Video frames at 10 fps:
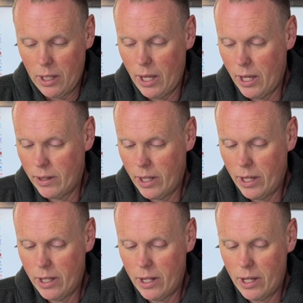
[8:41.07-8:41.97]
And
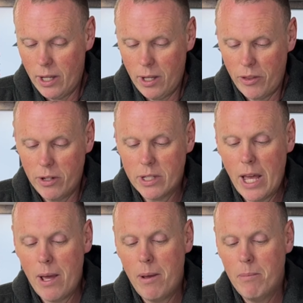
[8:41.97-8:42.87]
then third
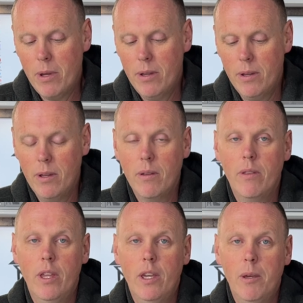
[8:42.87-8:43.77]
time,
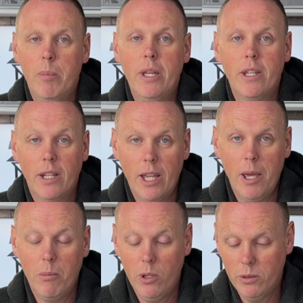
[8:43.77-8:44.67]
the pinion
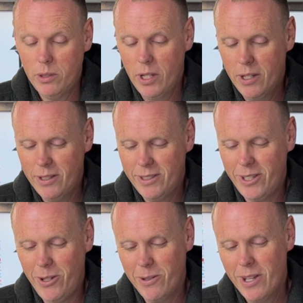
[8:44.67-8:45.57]
came loose.
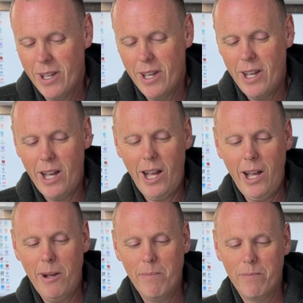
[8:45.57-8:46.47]
So
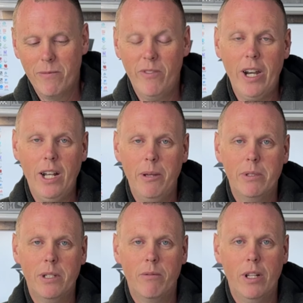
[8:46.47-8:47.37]
very
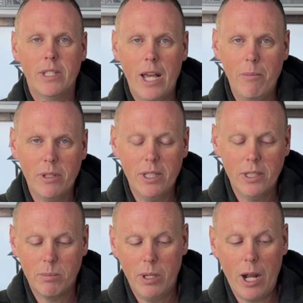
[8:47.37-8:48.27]
limited runtime with
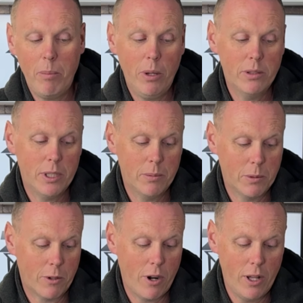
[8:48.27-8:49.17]
this, but I'll post up
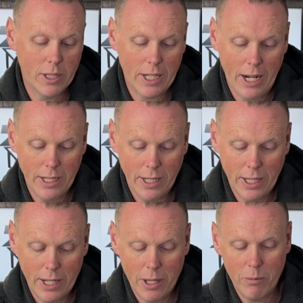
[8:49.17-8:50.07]
some crawling that I did
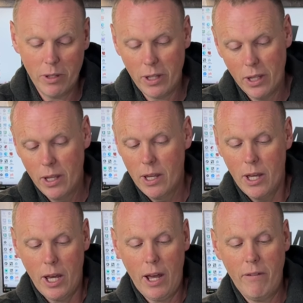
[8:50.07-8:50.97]
get in with it.
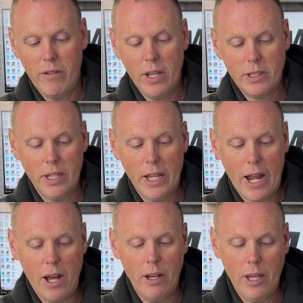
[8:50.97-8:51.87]
I've yet to get
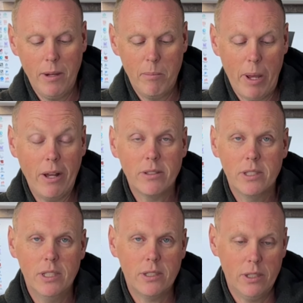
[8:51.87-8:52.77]
out and bounce
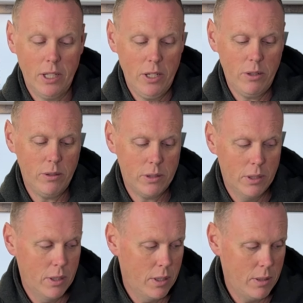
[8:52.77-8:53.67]
this on the hills,
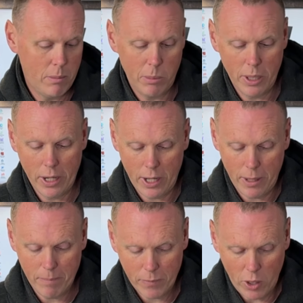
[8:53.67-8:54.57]
but
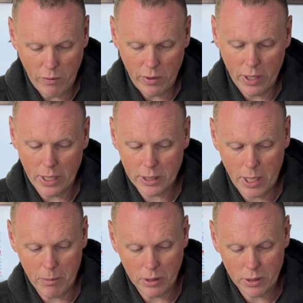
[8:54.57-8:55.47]
hopefully that's
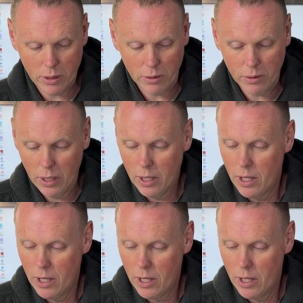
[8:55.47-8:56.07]
coming soon.